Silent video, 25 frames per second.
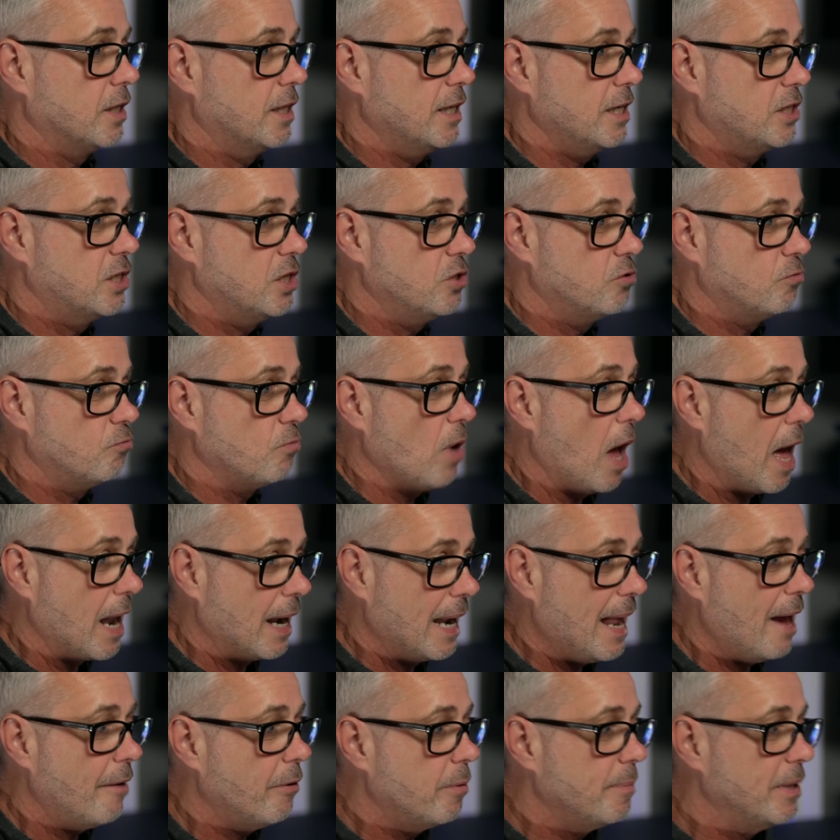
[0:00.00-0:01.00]
this is
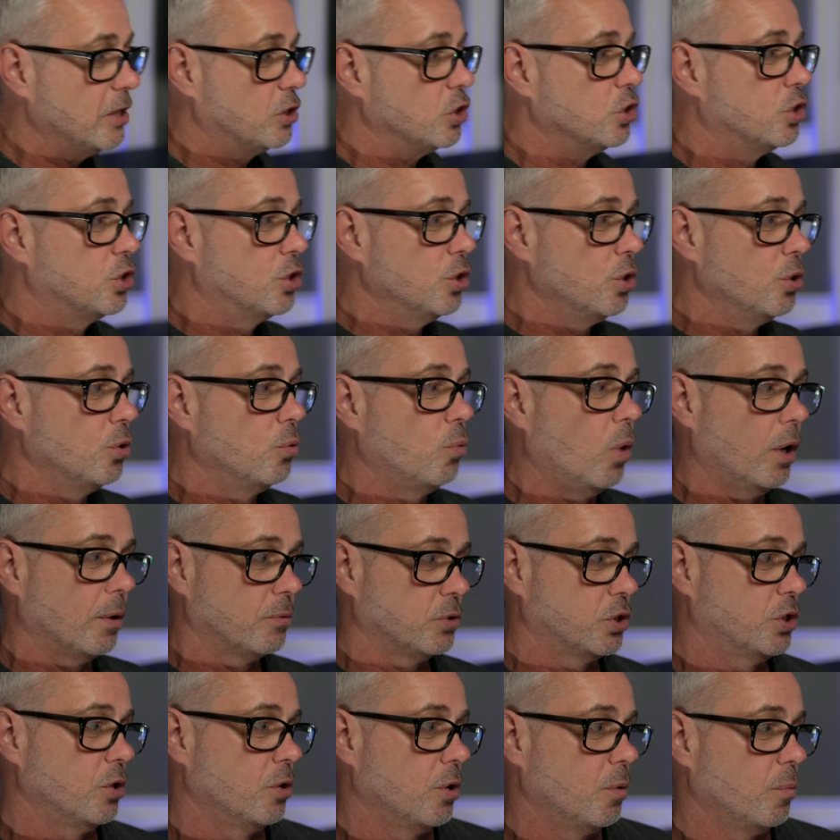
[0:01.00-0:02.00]
allowing me to do what I
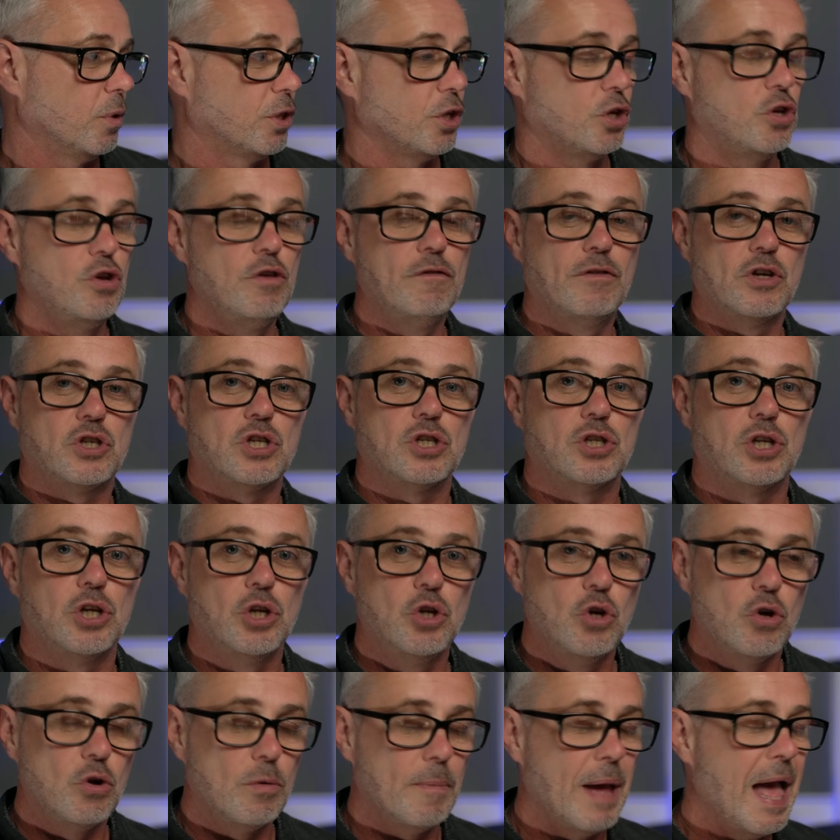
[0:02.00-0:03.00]
was doing with the Hue versus
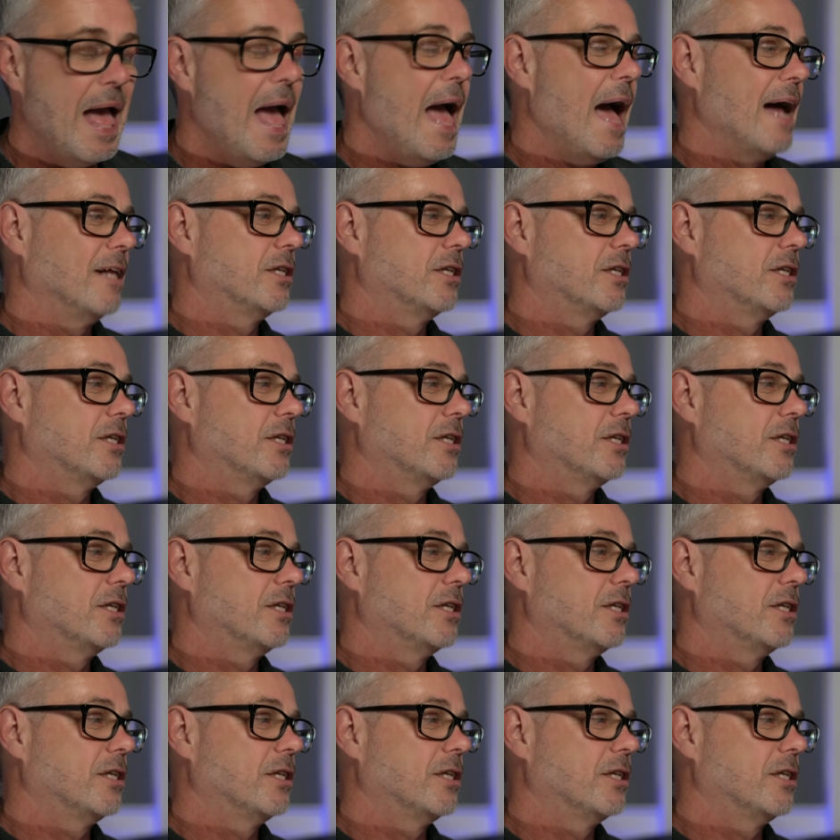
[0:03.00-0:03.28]
Lum